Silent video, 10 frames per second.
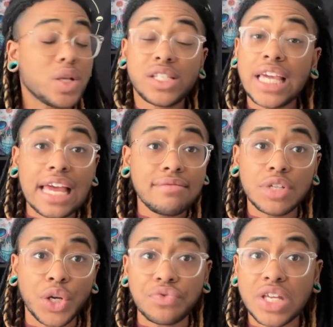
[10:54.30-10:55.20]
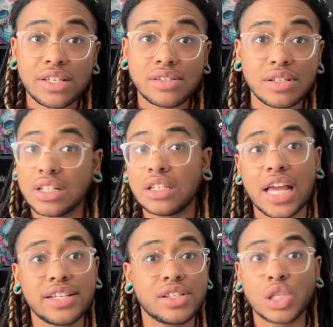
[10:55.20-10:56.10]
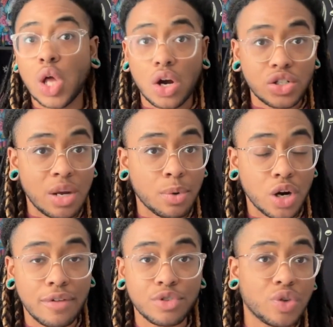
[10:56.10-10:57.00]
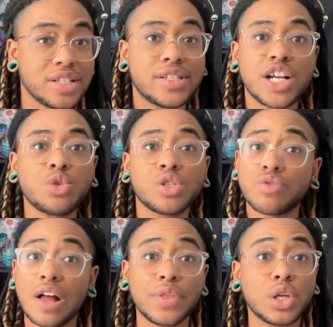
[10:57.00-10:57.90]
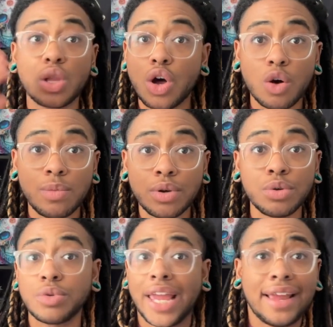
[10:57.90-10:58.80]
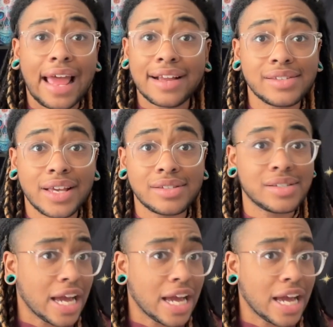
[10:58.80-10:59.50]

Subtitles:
once again, this neglects the large number of transsexuals around the globe who can't access